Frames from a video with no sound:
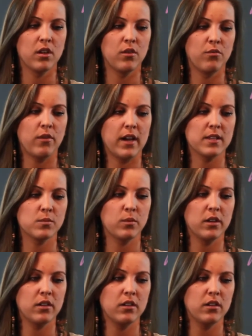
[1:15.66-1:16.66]
Rise
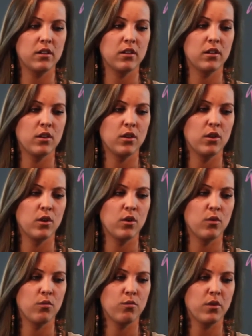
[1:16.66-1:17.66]
1,
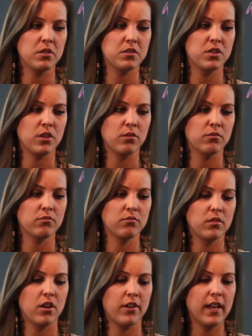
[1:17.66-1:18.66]
run 2.
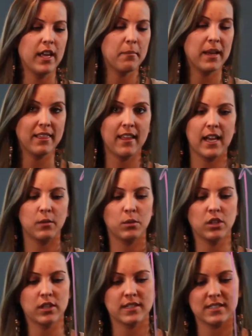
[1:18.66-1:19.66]
All right, and my line will
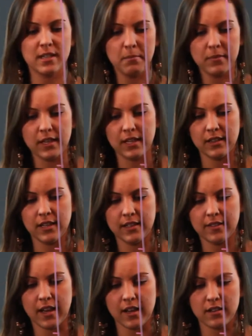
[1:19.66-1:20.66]
look something like
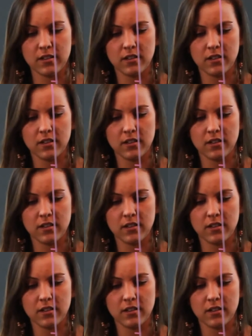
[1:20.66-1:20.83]
that.